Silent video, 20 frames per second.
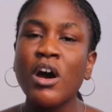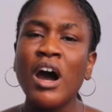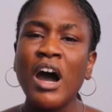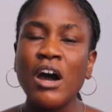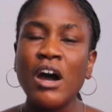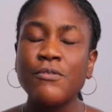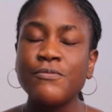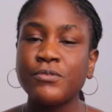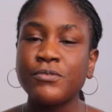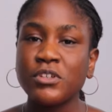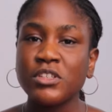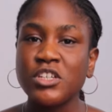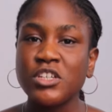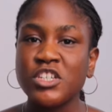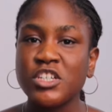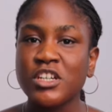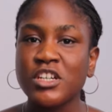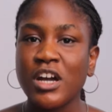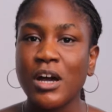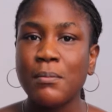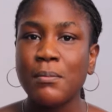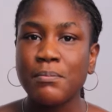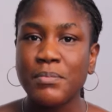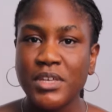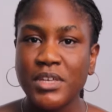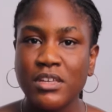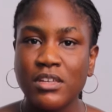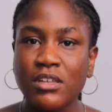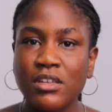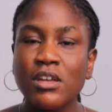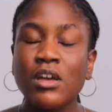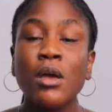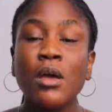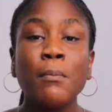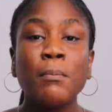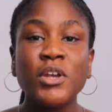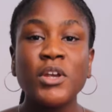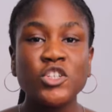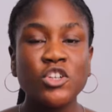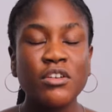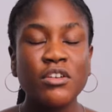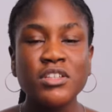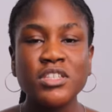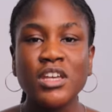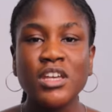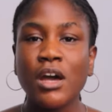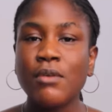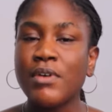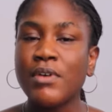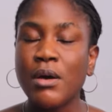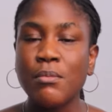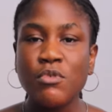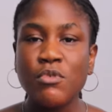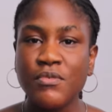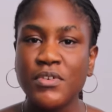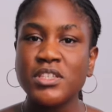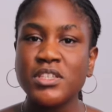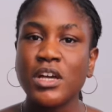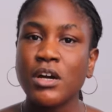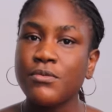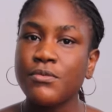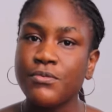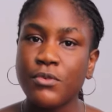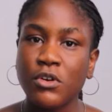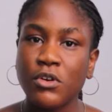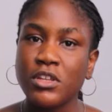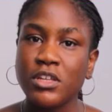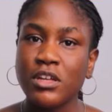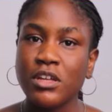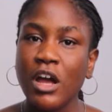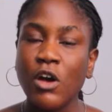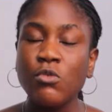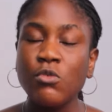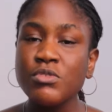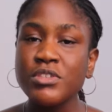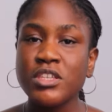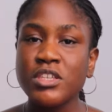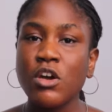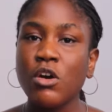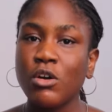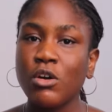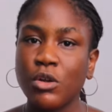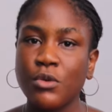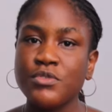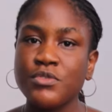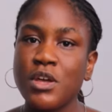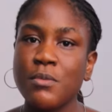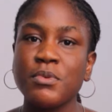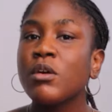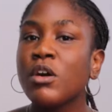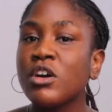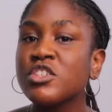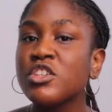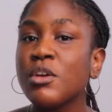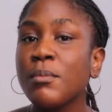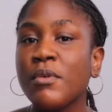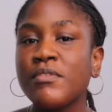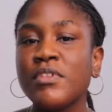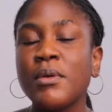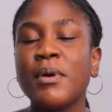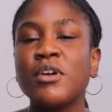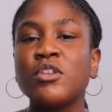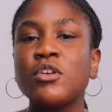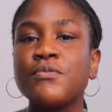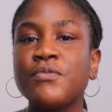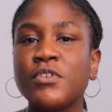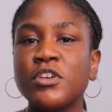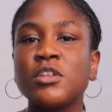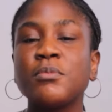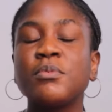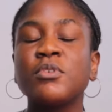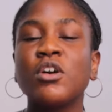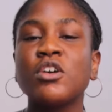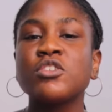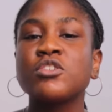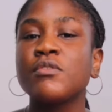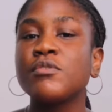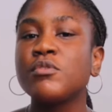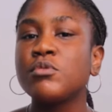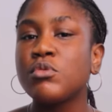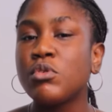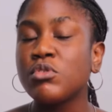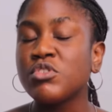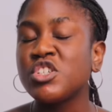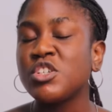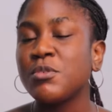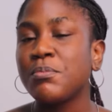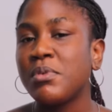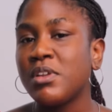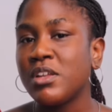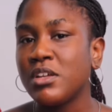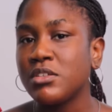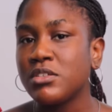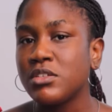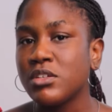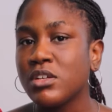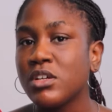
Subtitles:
how funny she can be. Majority of her movies are funny. I won't say all of them because some of them are not funny because of the role she played.